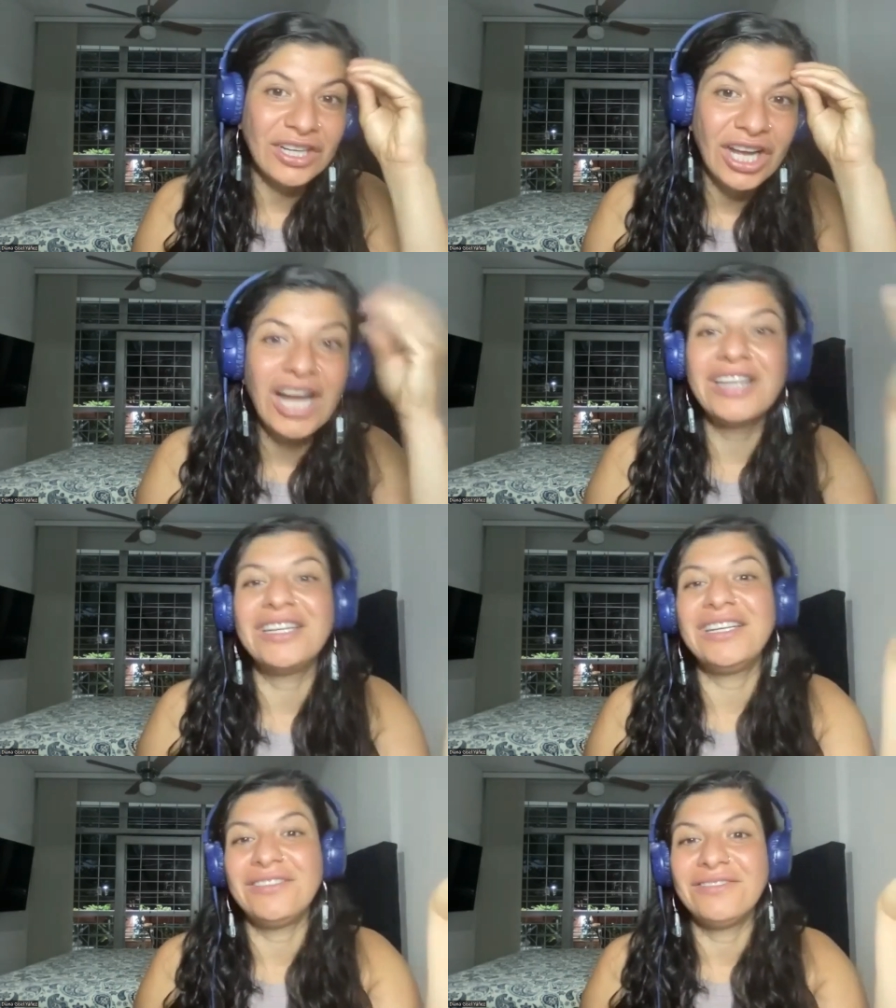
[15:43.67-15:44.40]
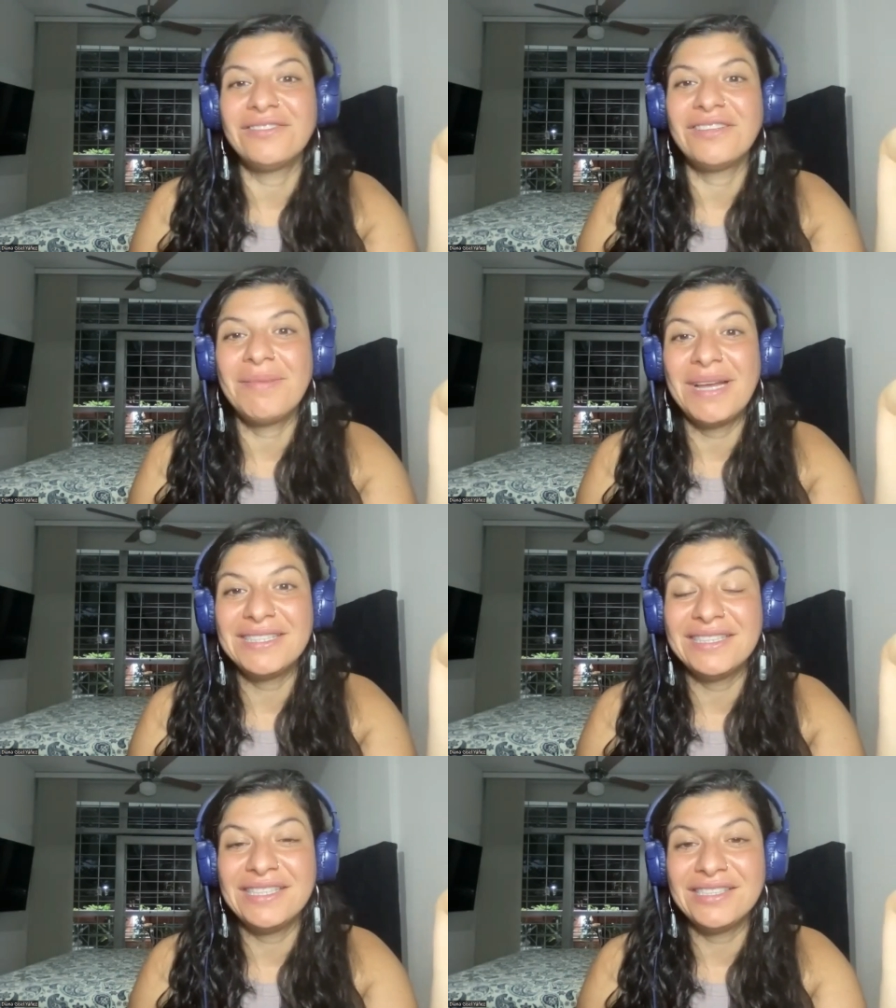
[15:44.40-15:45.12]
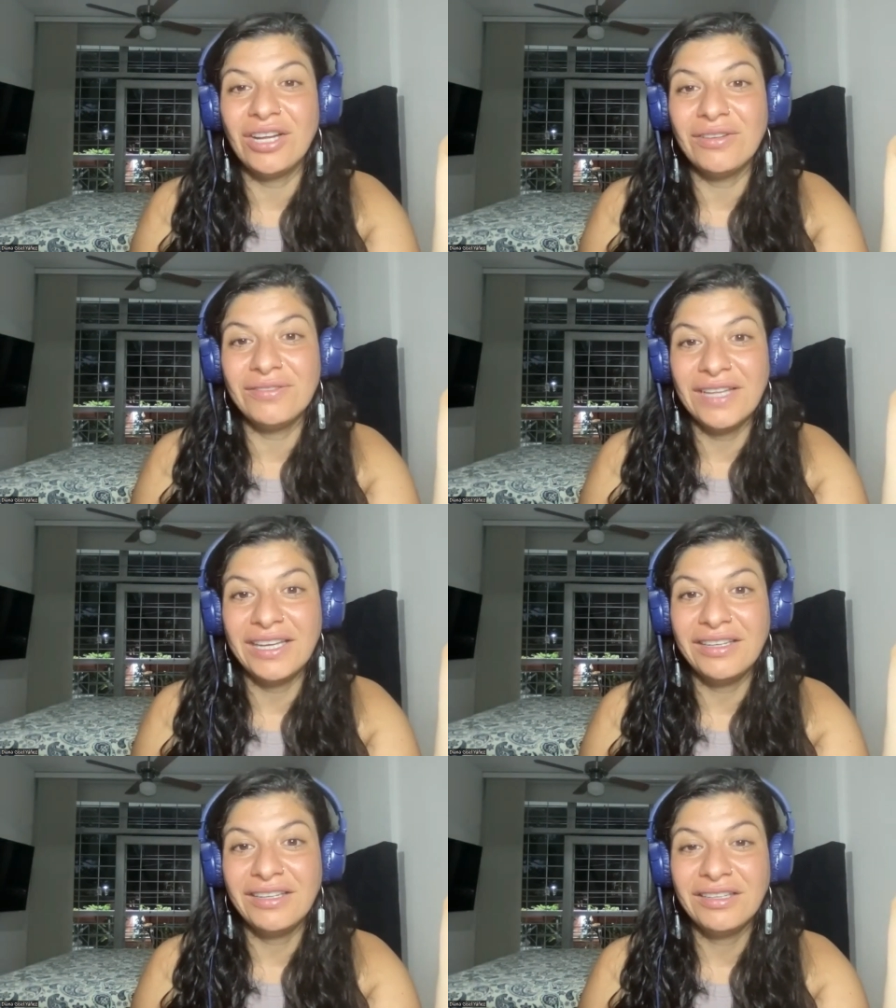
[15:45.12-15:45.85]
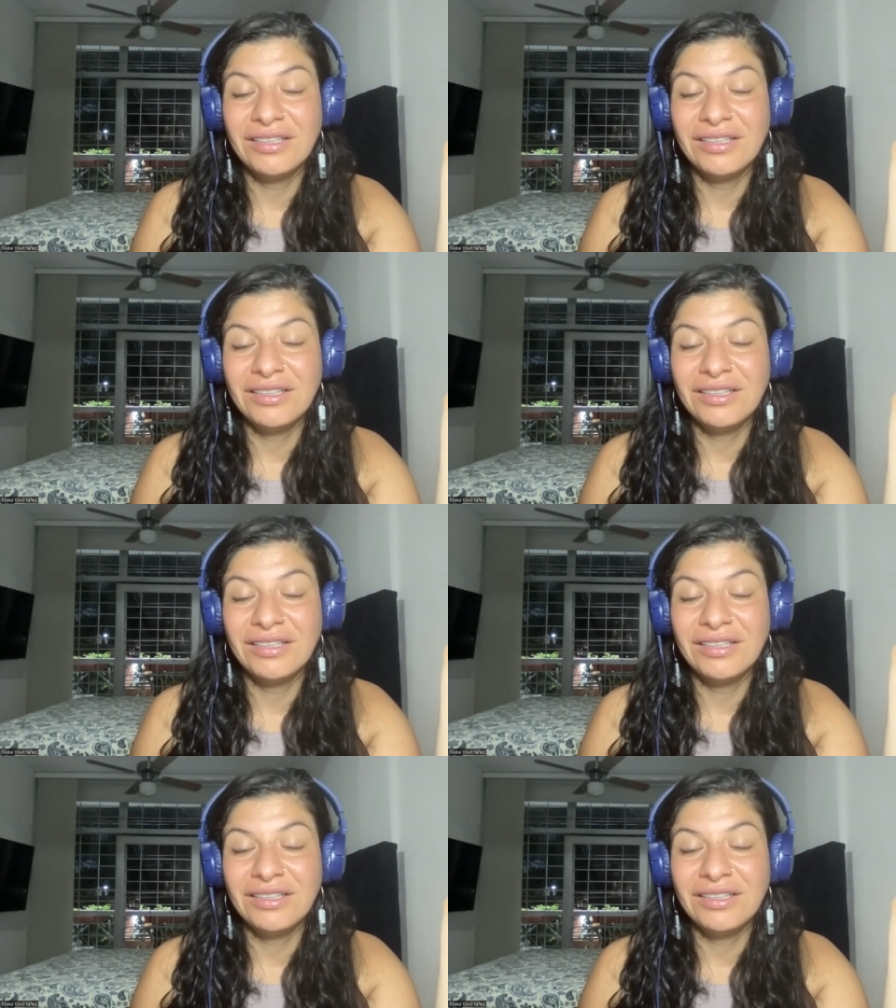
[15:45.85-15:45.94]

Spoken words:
cognitive capacity is offline.